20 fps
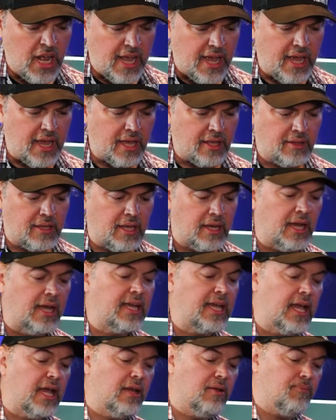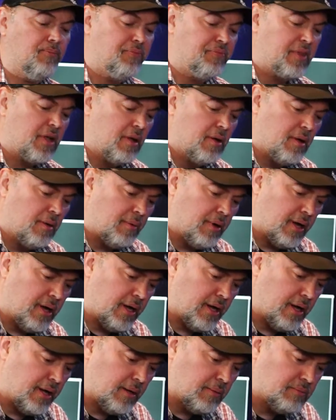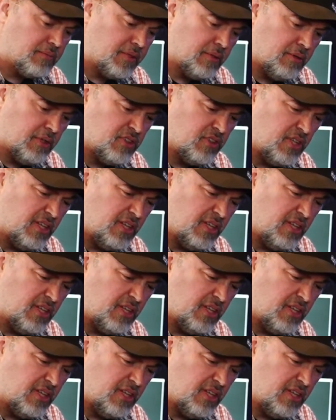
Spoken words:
And then again, it's